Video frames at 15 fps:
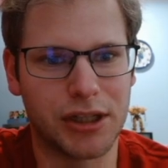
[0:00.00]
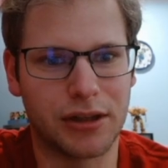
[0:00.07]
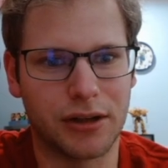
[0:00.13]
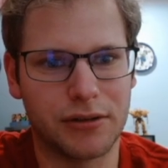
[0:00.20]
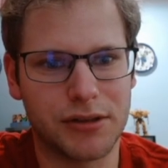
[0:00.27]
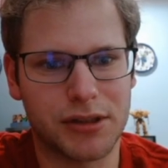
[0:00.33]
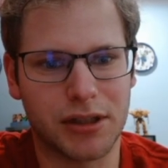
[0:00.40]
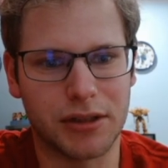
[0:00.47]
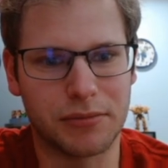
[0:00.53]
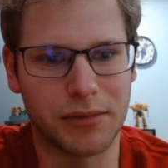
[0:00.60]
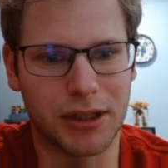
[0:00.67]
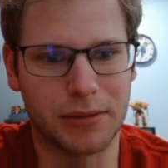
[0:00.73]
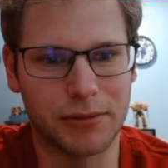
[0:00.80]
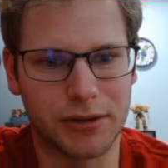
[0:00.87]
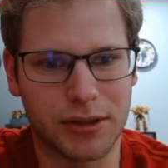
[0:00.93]
though, is going to be
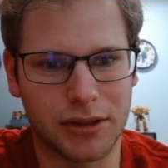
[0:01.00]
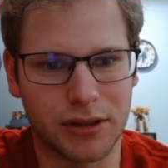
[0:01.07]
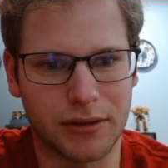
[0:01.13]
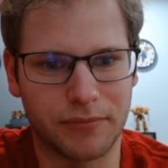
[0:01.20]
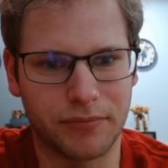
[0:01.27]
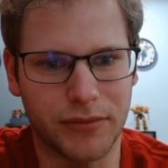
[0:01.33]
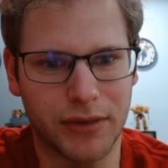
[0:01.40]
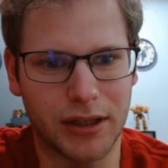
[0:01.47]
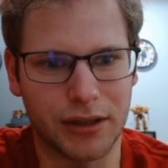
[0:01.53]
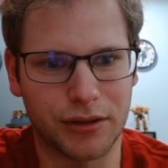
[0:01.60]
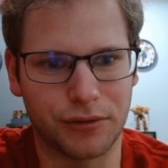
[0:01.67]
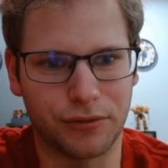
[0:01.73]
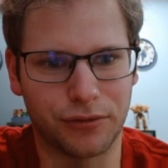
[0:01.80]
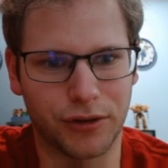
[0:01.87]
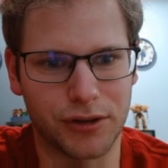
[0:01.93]
able to get the
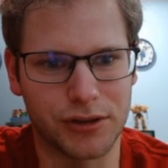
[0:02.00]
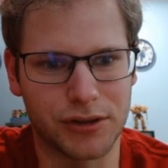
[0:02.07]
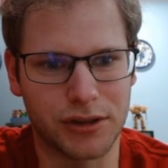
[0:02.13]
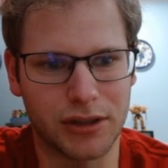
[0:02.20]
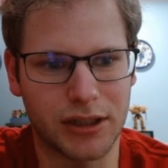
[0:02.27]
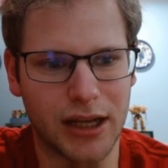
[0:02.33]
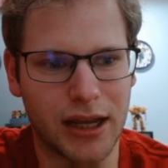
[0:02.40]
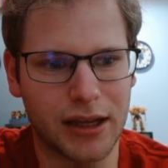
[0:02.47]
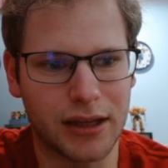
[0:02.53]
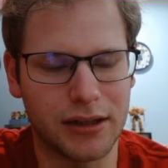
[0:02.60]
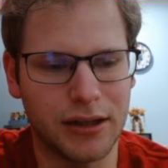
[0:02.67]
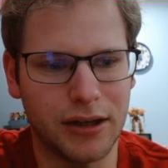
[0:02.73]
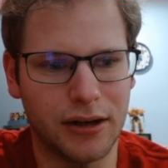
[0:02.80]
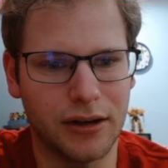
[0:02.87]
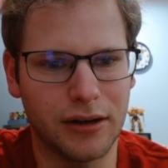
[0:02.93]
first attack in
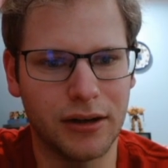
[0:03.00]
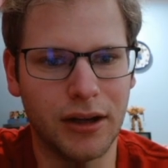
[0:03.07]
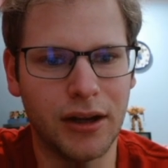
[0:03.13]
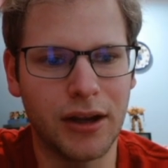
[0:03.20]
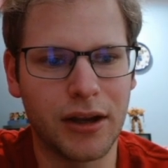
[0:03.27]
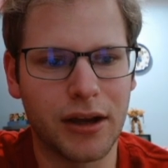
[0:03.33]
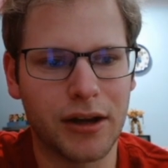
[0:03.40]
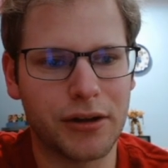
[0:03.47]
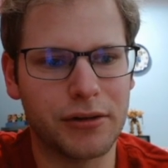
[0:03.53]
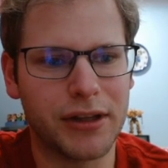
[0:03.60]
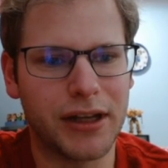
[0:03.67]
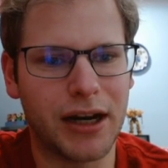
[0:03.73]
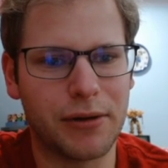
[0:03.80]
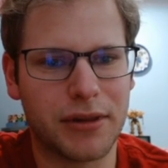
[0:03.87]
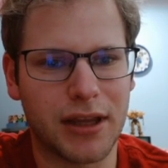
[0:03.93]
here. I'm going to go lead
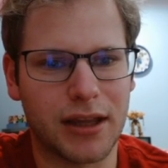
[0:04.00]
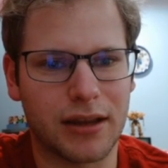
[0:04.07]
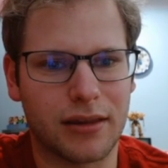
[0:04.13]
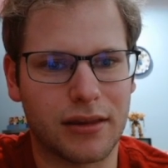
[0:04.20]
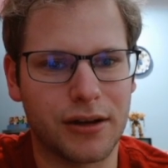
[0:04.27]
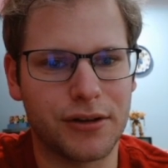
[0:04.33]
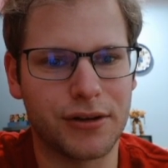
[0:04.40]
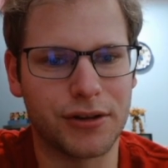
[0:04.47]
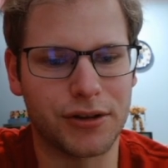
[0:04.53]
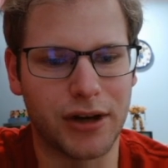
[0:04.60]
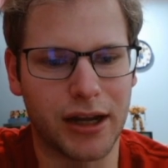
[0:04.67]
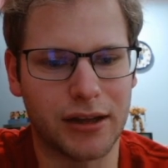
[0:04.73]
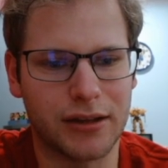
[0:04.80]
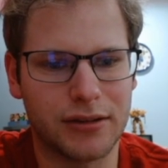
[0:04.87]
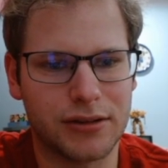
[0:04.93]
out with a Thunder
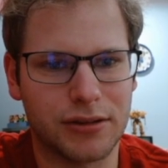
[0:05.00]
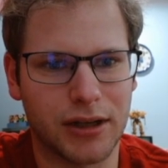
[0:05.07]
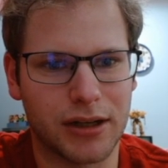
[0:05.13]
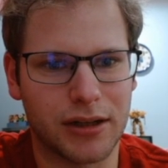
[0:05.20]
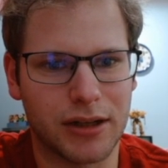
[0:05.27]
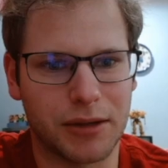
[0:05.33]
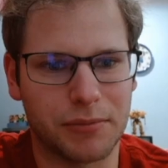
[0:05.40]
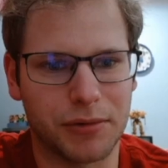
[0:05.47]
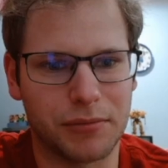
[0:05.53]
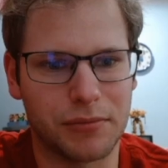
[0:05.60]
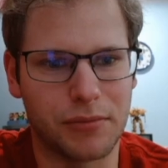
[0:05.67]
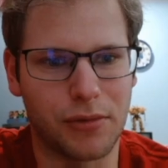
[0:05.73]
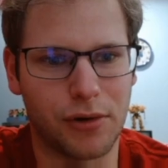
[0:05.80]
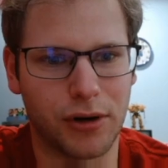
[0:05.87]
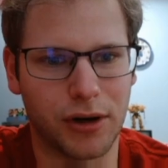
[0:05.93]
Dragon, so get a couple
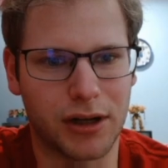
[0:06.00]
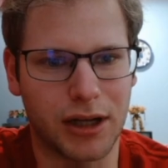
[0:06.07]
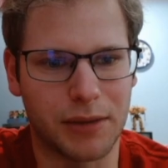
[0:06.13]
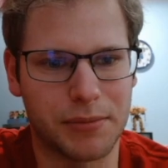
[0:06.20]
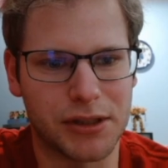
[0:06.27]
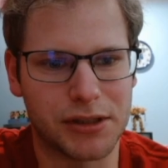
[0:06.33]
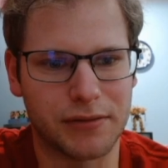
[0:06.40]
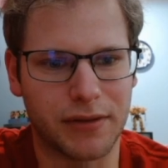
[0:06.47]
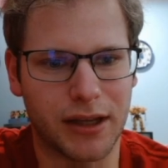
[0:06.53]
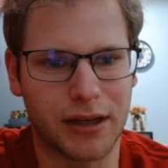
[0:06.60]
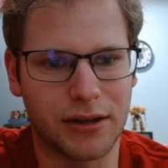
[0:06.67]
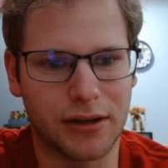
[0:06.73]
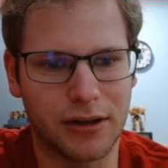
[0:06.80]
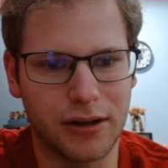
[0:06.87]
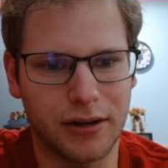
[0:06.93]
more copies of that
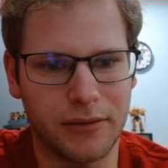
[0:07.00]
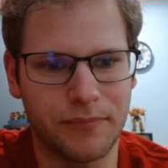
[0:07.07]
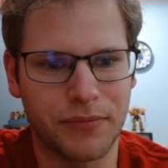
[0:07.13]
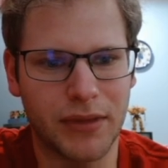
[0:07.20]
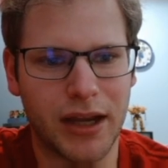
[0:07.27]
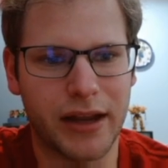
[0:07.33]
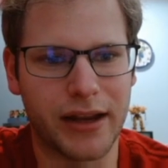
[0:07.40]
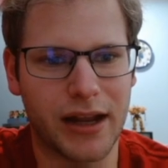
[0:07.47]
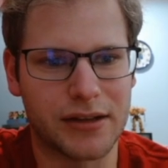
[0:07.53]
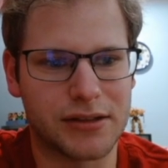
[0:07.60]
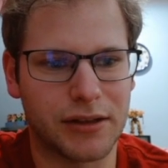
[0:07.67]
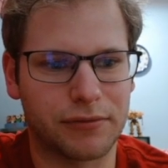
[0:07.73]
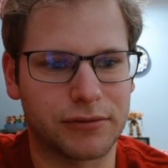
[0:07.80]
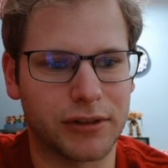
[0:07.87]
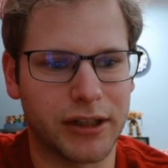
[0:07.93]
card. And yeah, it's
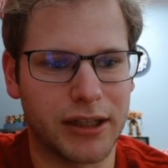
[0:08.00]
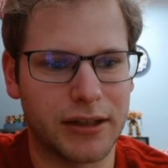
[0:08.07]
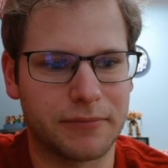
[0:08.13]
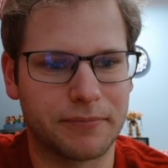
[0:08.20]
definitely